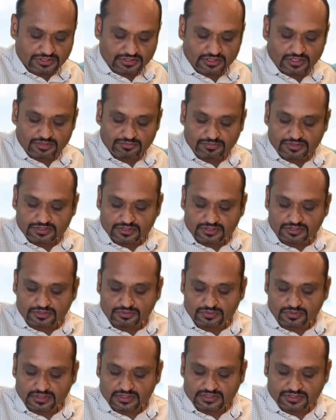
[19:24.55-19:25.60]
Let me just do
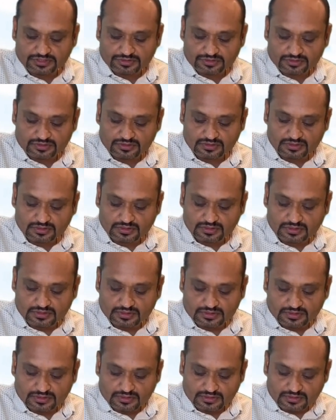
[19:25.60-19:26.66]
this here.
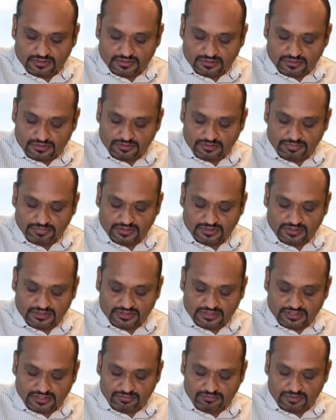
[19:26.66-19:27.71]
Dip it the
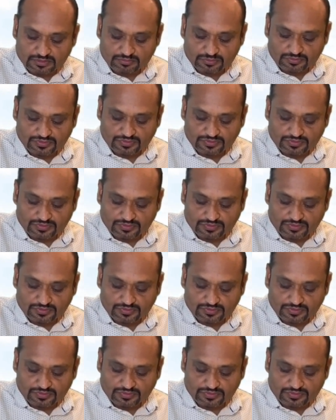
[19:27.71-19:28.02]
same number of